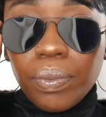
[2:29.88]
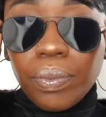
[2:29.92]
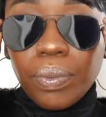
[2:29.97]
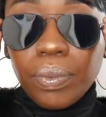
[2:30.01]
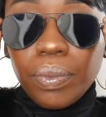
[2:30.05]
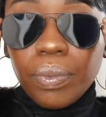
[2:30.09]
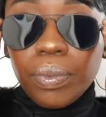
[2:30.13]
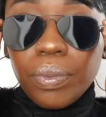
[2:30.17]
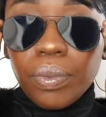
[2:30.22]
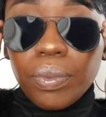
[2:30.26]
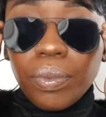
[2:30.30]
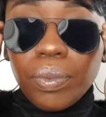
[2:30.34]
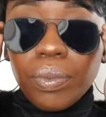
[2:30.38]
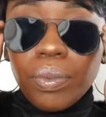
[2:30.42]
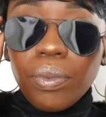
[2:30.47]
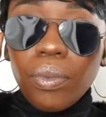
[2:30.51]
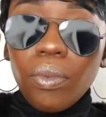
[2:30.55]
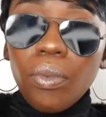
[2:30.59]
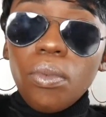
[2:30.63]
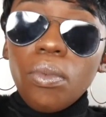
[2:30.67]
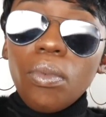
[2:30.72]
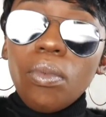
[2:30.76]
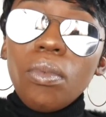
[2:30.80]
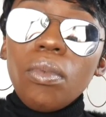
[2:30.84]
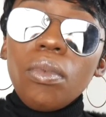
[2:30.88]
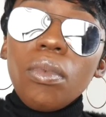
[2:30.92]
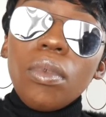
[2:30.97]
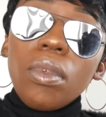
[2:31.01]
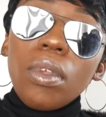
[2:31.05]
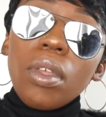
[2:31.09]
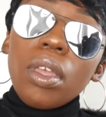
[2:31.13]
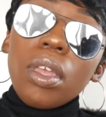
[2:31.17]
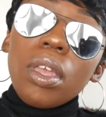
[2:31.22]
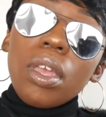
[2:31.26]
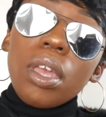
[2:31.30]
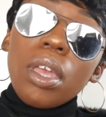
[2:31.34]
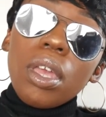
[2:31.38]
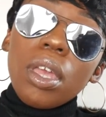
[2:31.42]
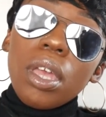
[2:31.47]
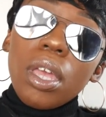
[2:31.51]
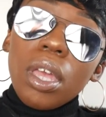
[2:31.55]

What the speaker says: Nothing is said.